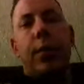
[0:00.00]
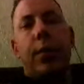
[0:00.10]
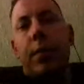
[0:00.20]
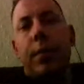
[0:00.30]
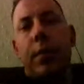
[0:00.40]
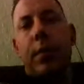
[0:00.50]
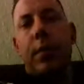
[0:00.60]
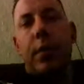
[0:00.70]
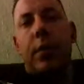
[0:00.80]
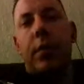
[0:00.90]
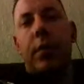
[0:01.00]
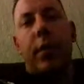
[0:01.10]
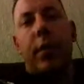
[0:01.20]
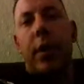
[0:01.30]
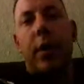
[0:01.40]
as well. Just
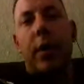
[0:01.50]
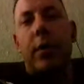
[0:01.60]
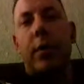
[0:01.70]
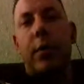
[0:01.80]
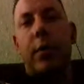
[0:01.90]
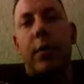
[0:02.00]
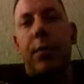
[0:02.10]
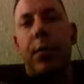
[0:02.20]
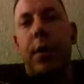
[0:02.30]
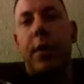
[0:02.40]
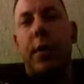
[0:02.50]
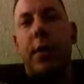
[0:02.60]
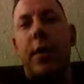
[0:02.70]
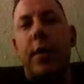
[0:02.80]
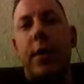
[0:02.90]
fuck it, just do some labouring because it
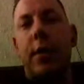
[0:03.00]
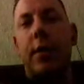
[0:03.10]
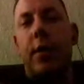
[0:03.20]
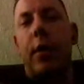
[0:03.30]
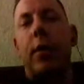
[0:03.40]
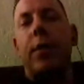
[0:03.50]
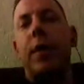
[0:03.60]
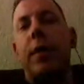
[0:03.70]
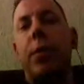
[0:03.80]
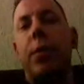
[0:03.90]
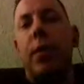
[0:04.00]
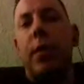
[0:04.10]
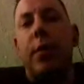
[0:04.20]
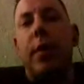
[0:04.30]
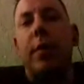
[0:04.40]
was easy, kind of easy work
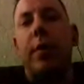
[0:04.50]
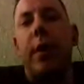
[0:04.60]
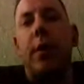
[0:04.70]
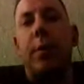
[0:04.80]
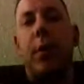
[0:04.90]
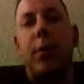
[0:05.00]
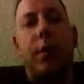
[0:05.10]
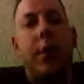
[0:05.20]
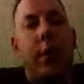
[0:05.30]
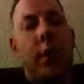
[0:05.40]
because you don't have to think as much.